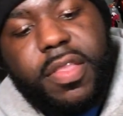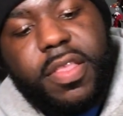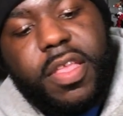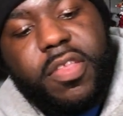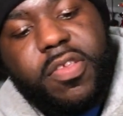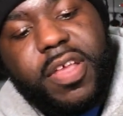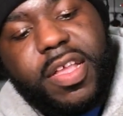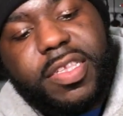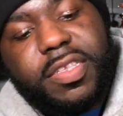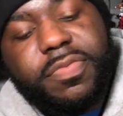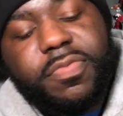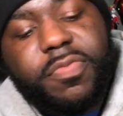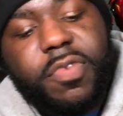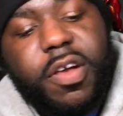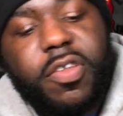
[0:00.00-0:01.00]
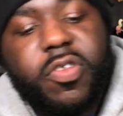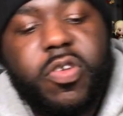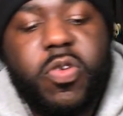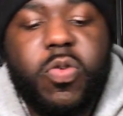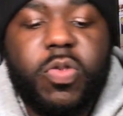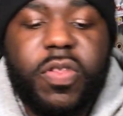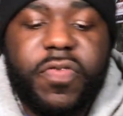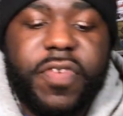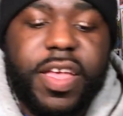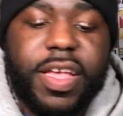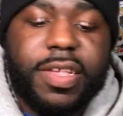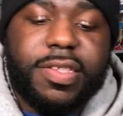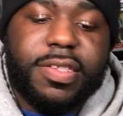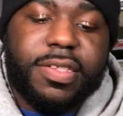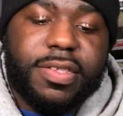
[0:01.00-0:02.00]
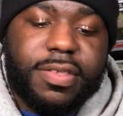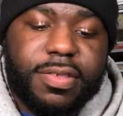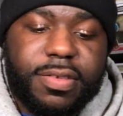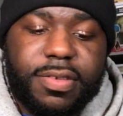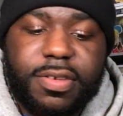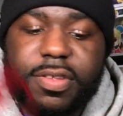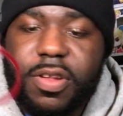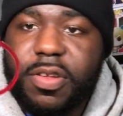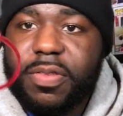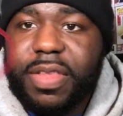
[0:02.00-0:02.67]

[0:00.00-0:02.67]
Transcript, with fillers: And then you got some other cool effects, you know?